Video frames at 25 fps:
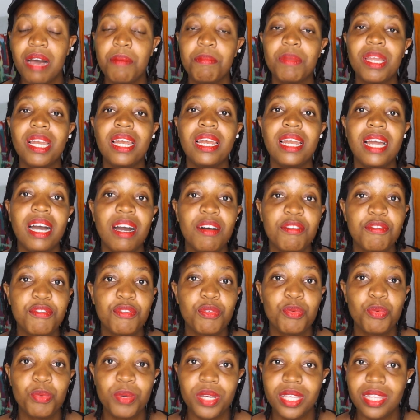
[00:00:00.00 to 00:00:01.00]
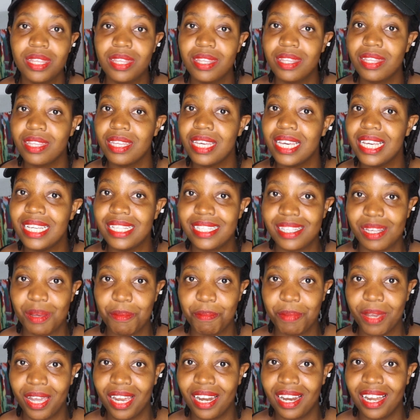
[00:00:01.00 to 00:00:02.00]
I'm in love with
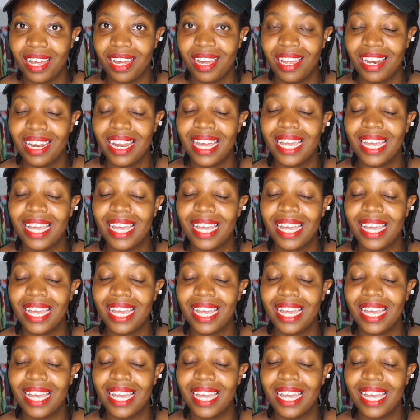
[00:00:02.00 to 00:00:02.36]
Isabella.